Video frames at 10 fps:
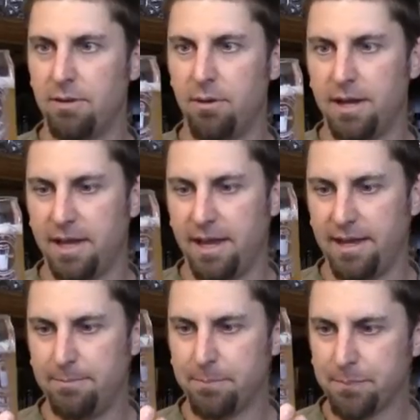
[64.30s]
white
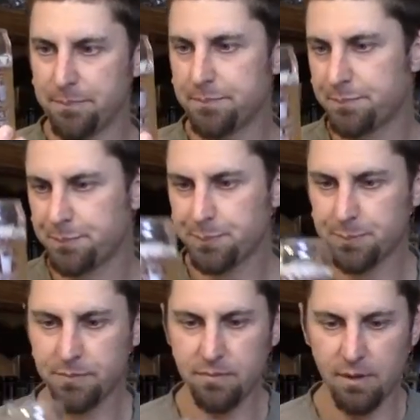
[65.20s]
head,
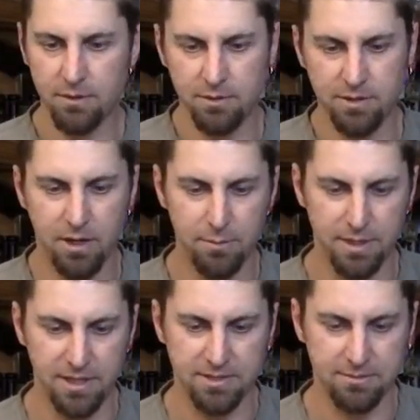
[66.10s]
good
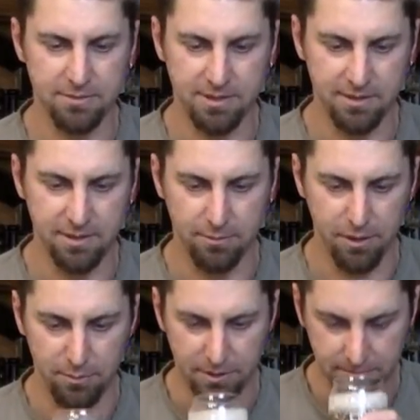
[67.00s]
carbonation. Let's get the
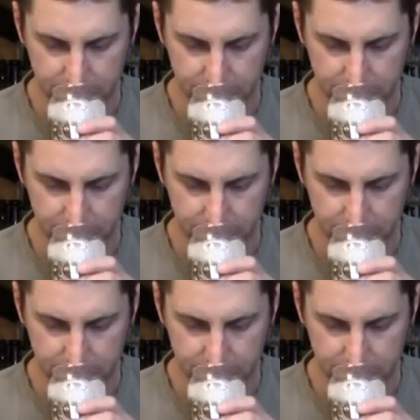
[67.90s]
aroma.